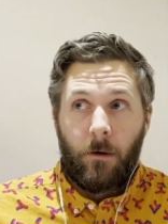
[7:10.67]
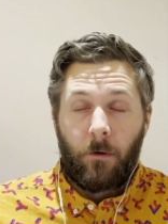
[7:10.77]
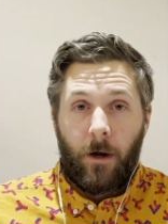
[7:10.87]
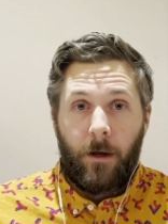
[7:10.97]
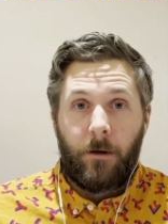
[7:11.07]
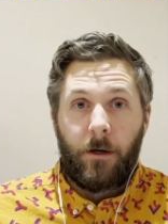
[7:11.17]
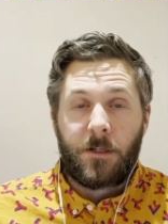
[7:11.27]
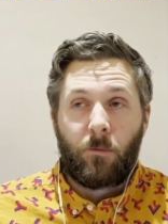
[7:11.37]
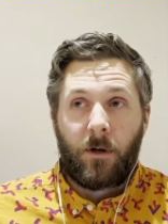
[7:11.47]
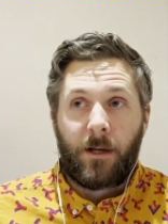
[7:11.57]
right,
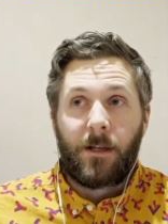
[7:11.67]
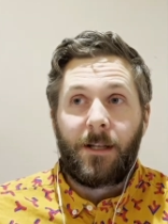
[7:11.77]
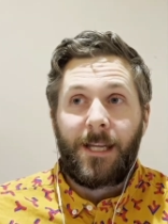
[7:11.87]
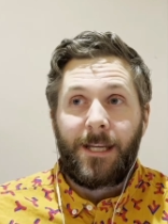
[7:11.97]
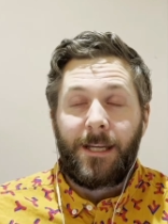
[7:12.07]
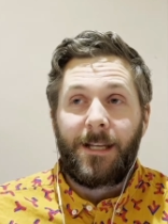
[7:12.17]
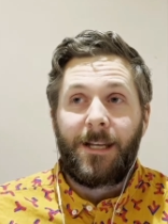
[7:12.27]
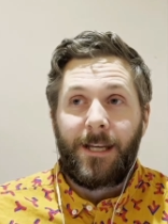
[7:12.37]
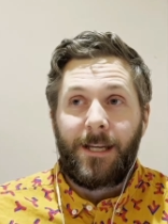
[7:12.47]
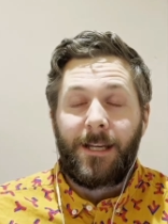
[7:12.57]
it's more like Lee,
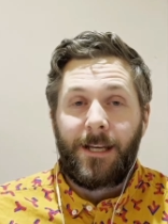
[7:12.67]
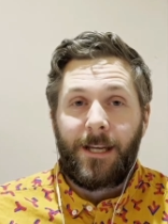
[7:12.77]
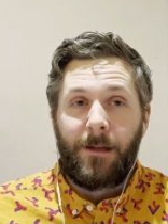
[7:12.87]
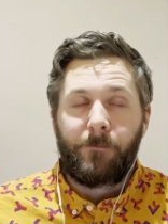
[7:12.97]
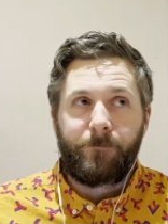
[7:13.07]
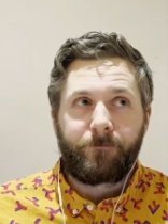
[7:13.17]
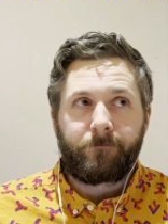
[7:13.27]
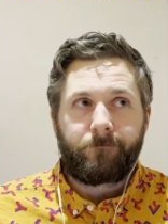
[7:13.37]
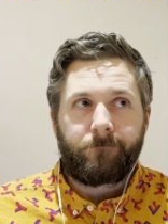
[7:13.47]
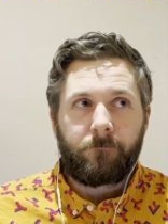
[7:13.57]
Lee, Lee.
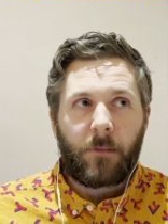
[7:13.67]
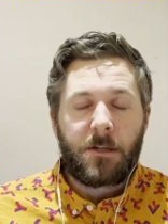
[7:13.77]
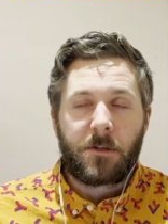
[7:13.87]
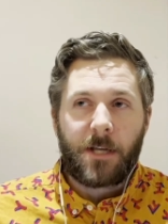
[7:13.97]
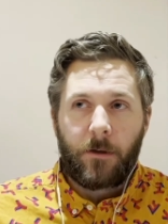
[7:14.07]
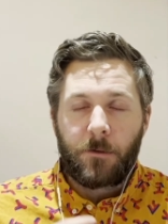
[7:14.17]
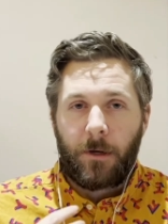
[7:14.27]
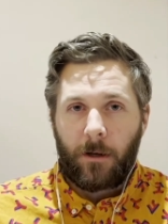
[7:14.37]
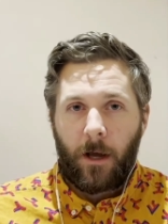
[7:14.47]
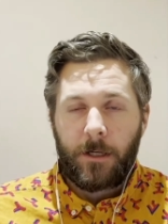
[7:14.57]
So it sounds a
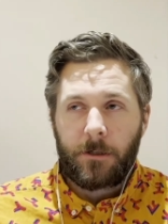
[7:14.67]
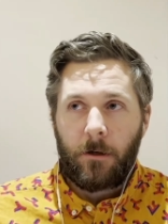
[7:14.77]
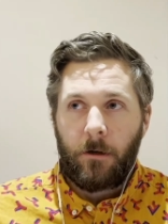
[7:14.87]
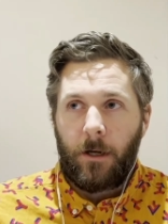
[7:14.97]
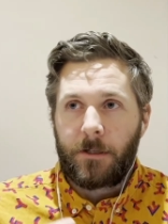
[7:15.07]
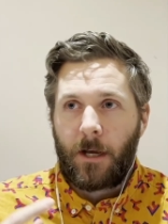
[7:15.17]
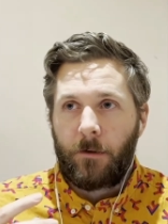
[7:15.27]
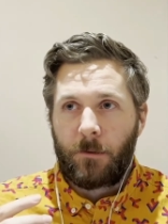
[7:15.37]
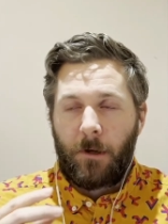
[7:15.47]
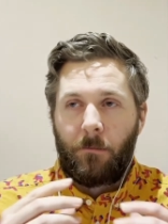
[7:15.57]
bit lighter, it
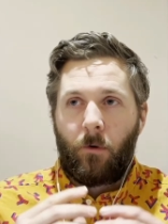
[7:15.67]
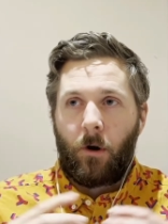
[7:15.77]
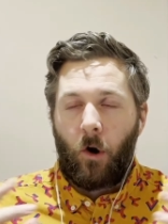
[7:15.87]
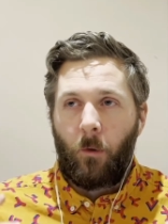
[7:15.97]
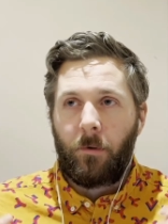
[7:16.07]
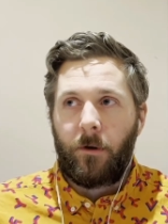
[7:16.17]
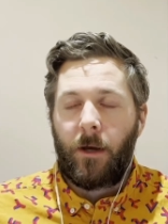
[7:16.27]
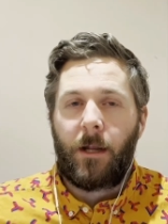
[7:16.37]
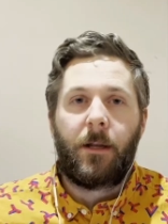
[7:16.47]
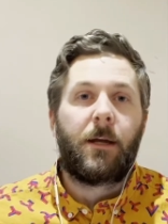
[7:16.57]
sounds a bit more open.
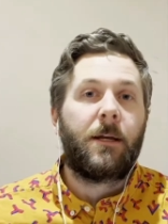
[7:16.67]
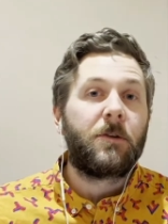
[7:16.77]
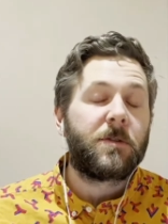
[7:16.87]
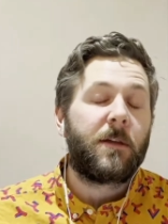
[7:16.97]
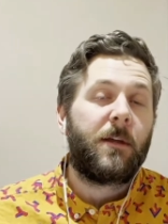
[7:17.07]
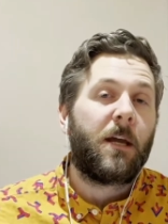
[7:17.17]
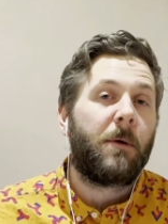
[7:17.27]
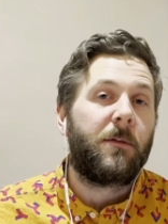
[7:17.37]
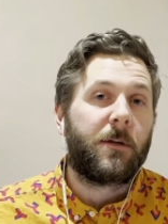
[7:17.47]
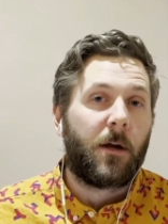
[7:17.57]
And like an interesting thing
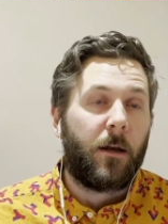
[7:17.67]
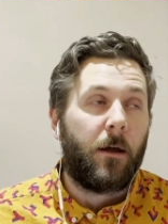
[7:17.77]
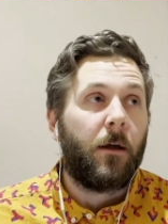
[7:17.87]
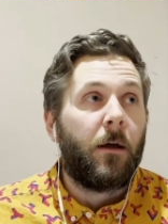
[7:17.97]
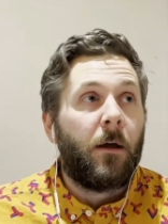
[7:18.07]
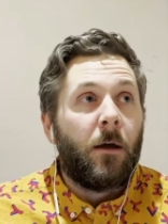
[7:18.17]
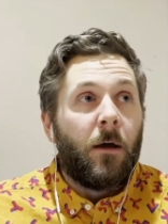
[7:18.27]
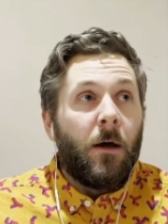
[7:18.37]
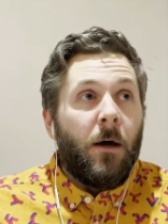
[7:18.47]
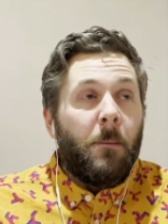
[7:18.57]
about the kind of
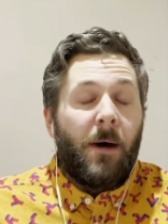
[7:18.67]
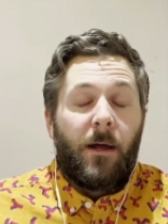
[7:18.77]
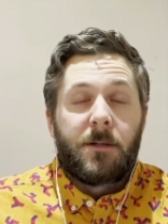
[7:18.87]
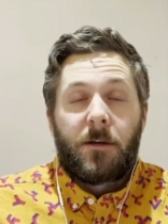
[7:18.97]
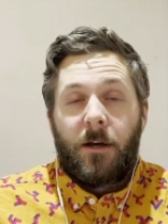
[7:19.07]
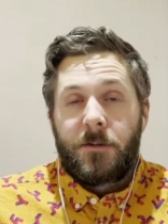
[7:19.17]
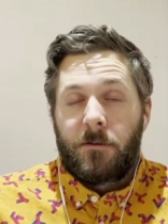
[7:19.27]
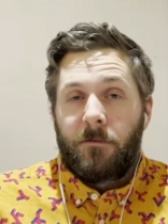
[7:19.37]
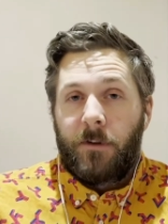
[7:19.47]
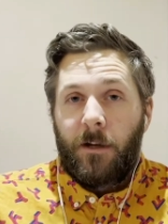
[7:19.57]
palatized
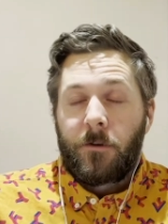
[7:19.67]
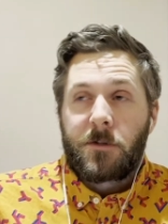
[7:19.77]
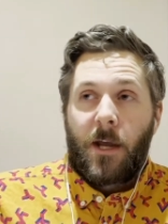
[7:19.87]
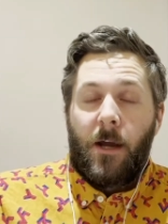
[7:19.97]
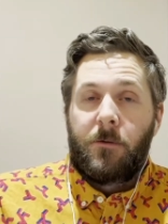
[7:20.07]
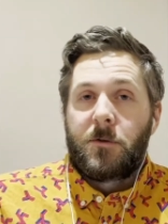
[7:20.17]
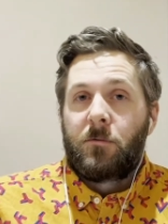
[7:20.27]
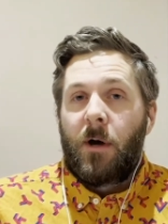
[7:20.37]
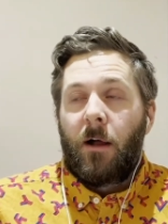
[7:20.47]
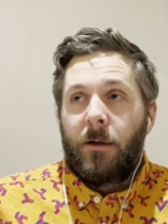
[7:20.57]
and velar sounds as
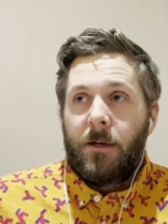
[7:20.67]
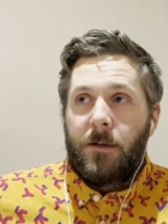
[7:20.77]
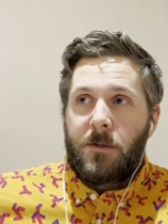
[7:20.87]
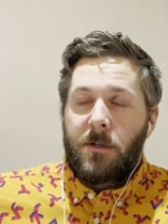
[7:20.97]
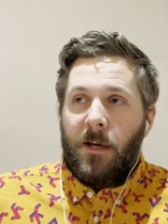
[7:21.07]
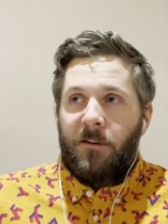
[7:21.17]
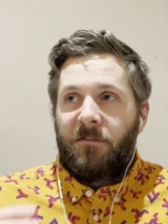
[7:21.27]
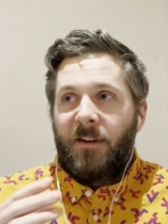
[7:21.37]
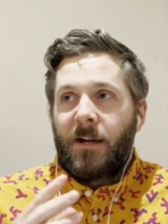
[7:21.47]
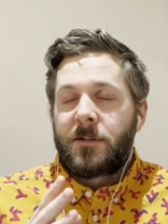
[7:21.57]
well is it
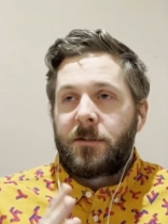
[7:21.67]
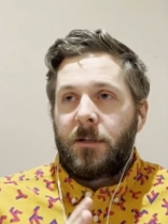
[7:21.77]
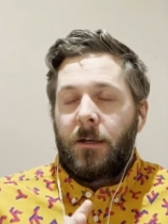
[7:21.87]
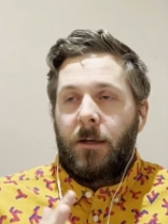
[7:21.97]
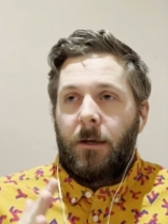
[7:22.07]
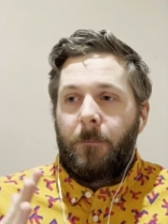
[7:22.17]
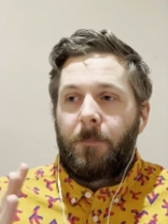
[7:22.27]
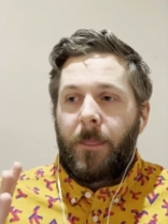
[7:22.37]
affects the